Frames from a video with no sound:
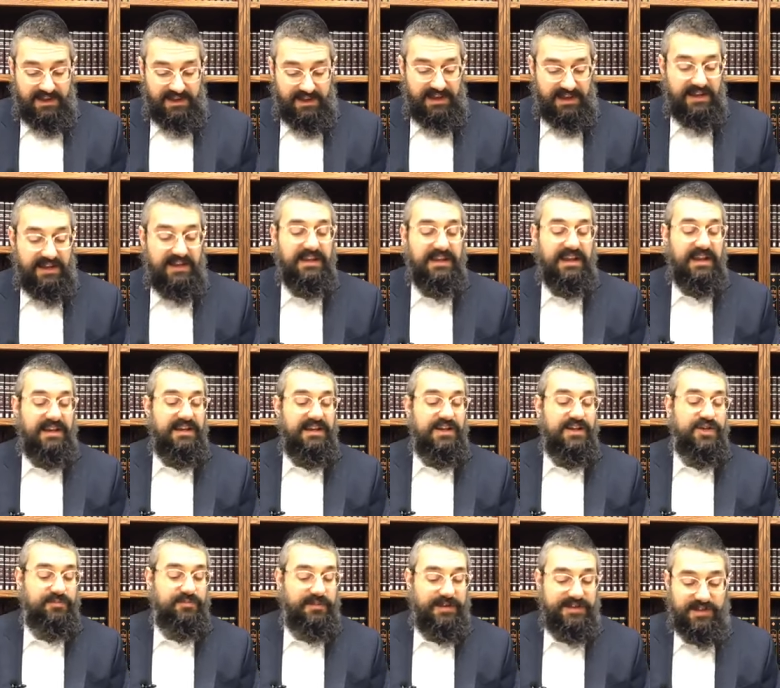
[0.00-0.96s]
Kihine
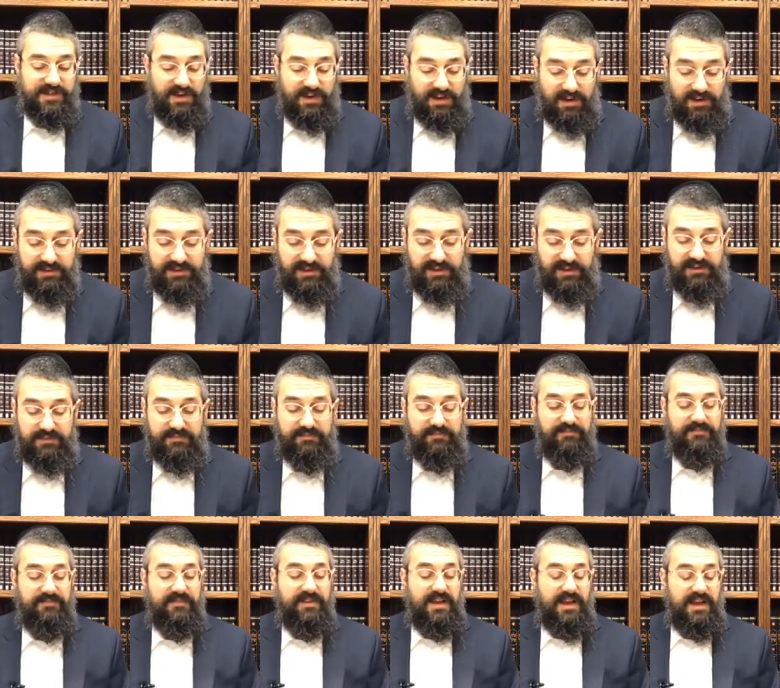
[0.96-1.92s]
nishma
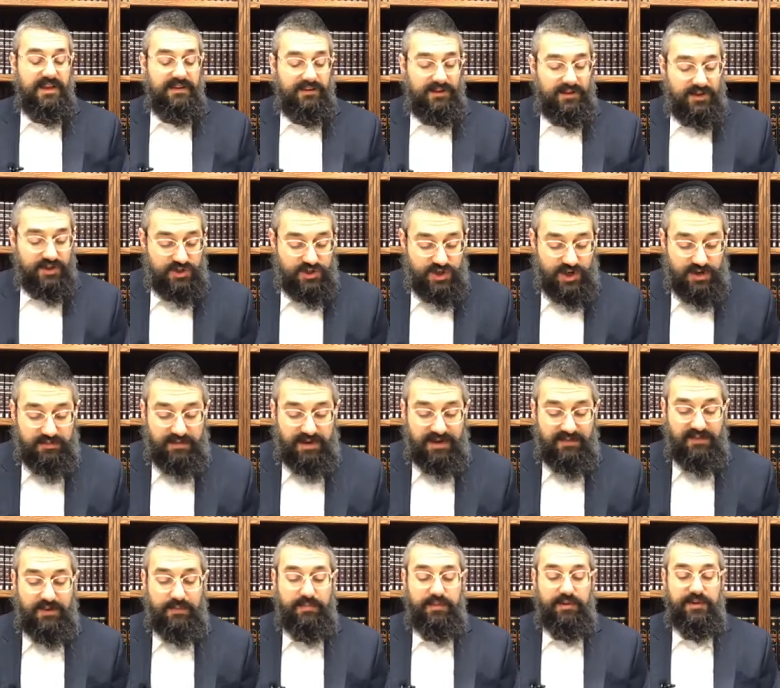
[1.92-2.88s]
adam, the Neshama
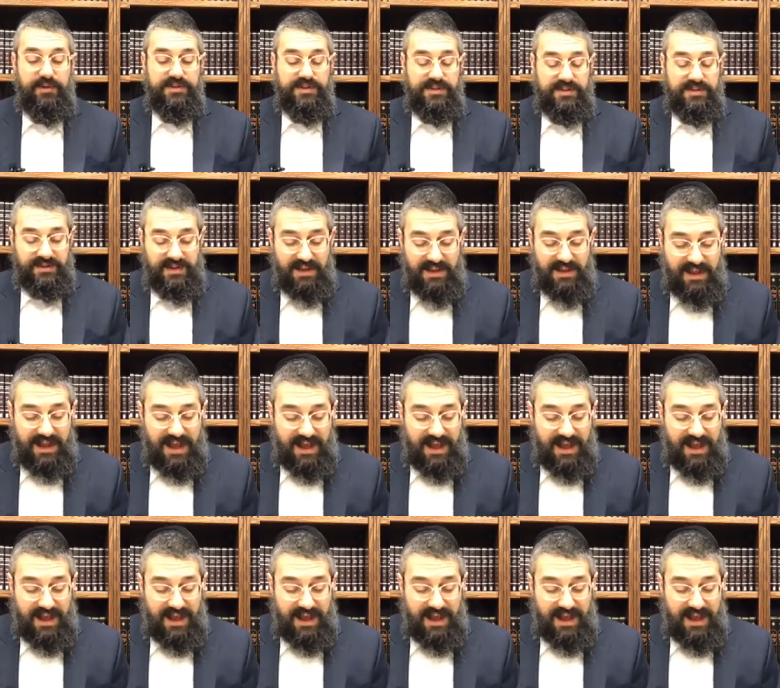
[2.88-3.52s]
of a person.